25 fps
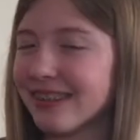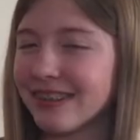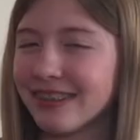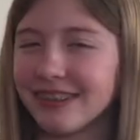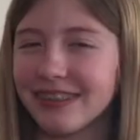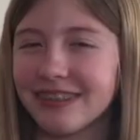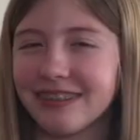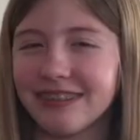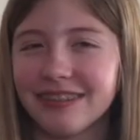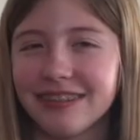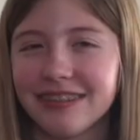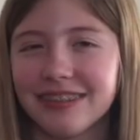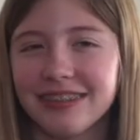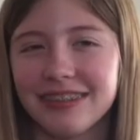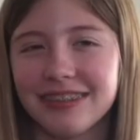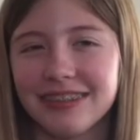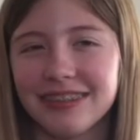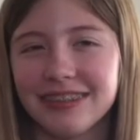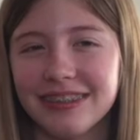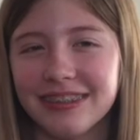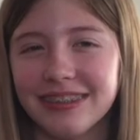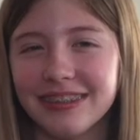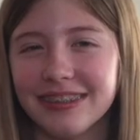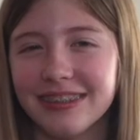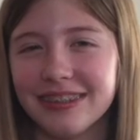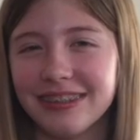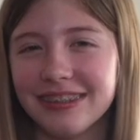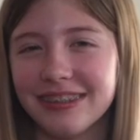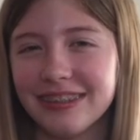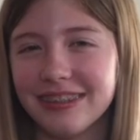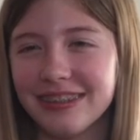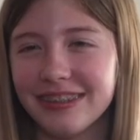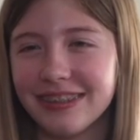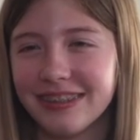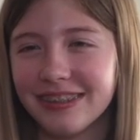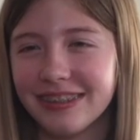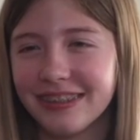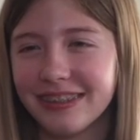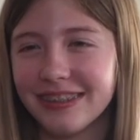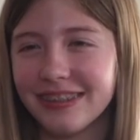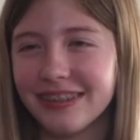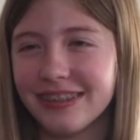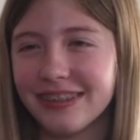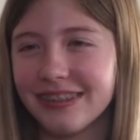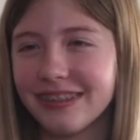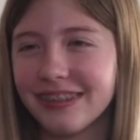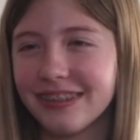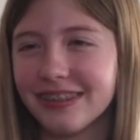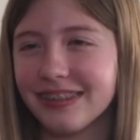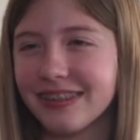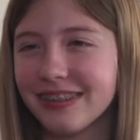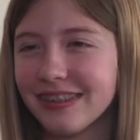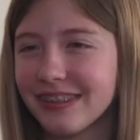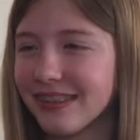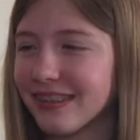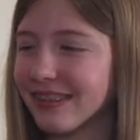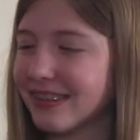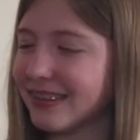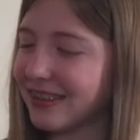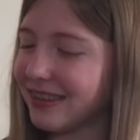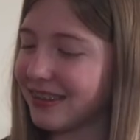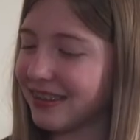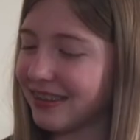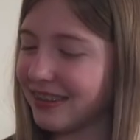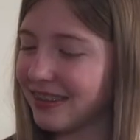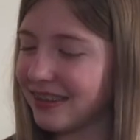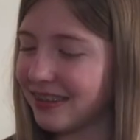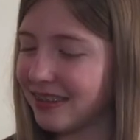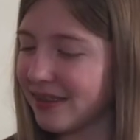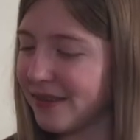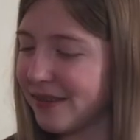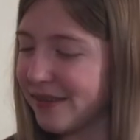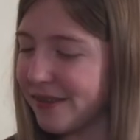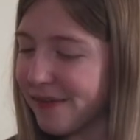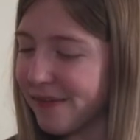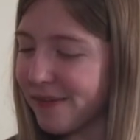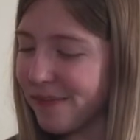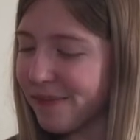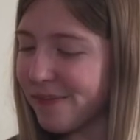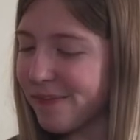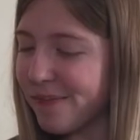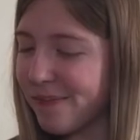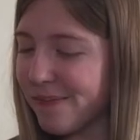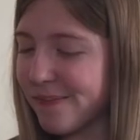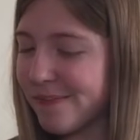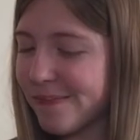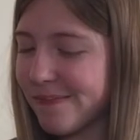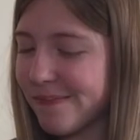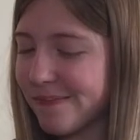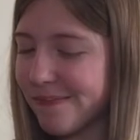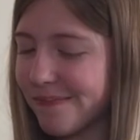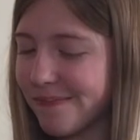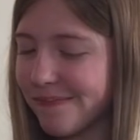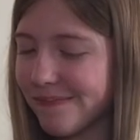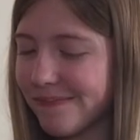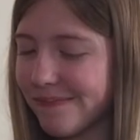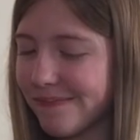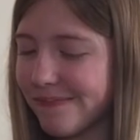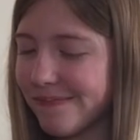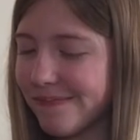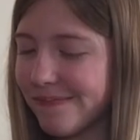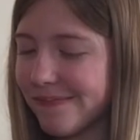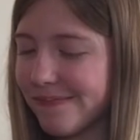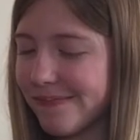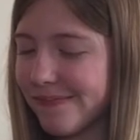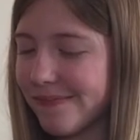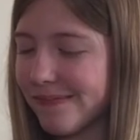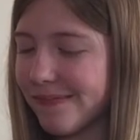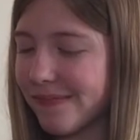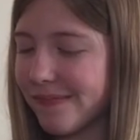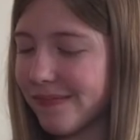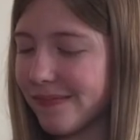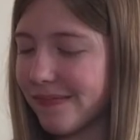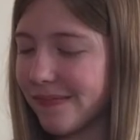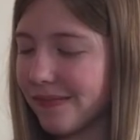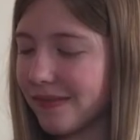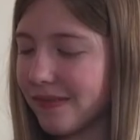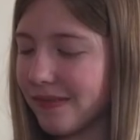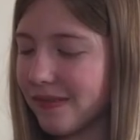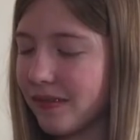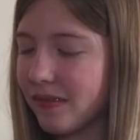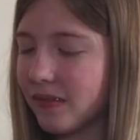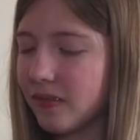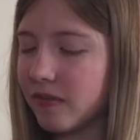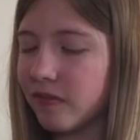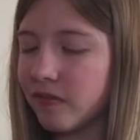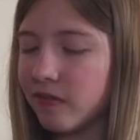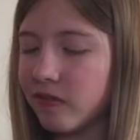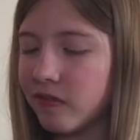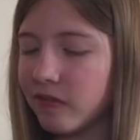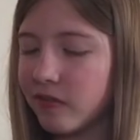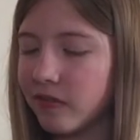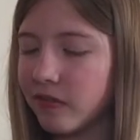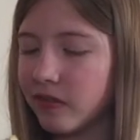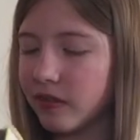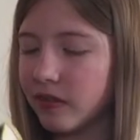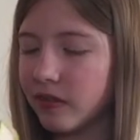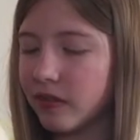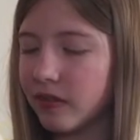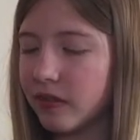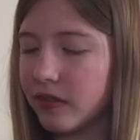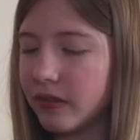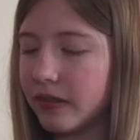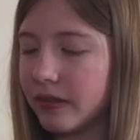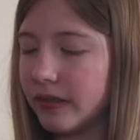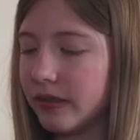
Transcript: This person isn't speaking.